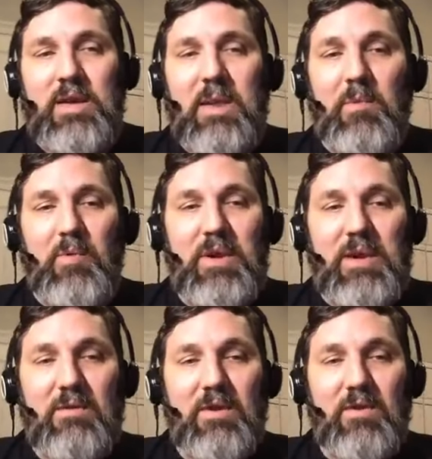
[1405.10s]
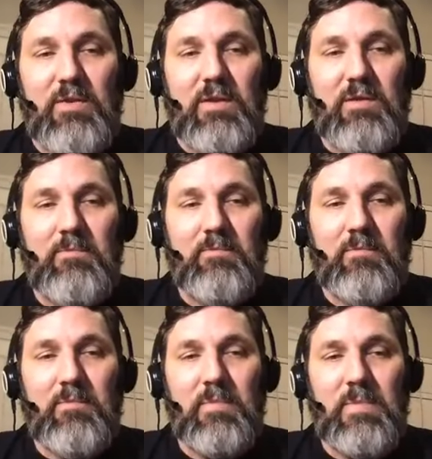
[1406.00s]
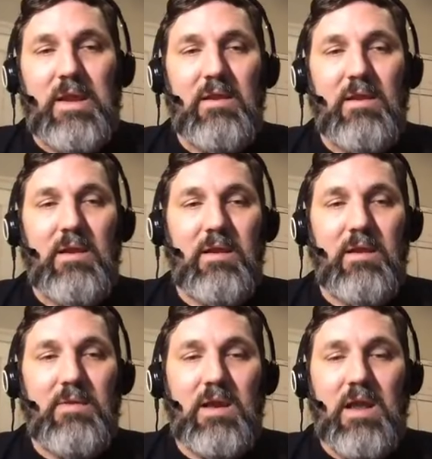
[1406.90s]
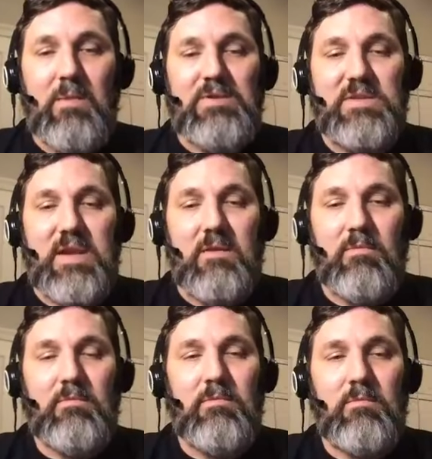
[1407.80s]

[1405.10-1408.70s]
Okay. I'm going to put it down here in the. In the, uh, in the comments again.